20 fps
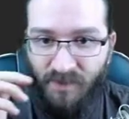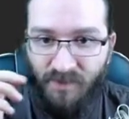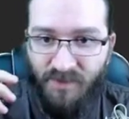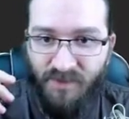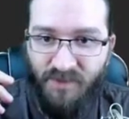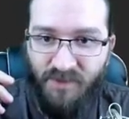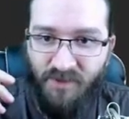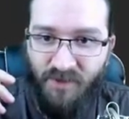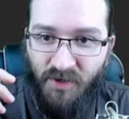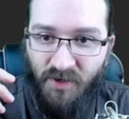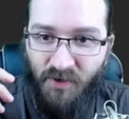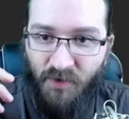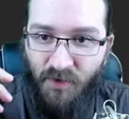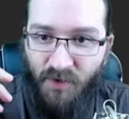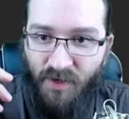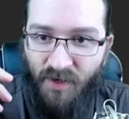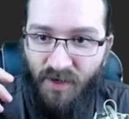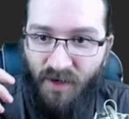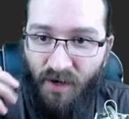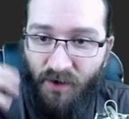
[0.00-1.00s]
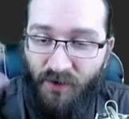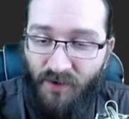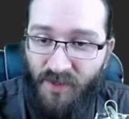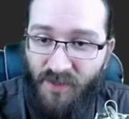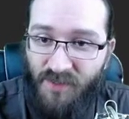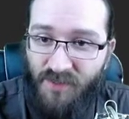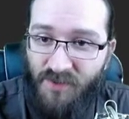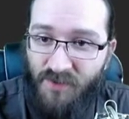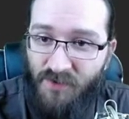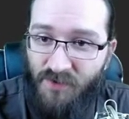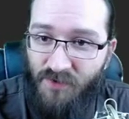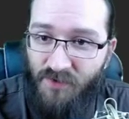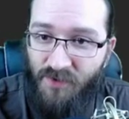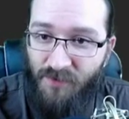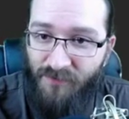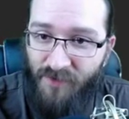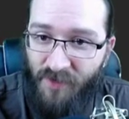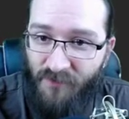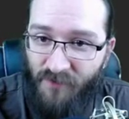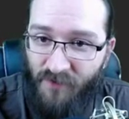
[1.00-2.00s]
So I only need to
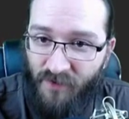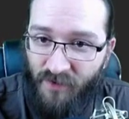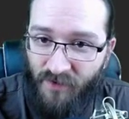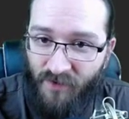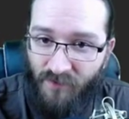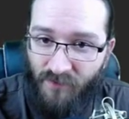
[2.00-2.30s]
buffer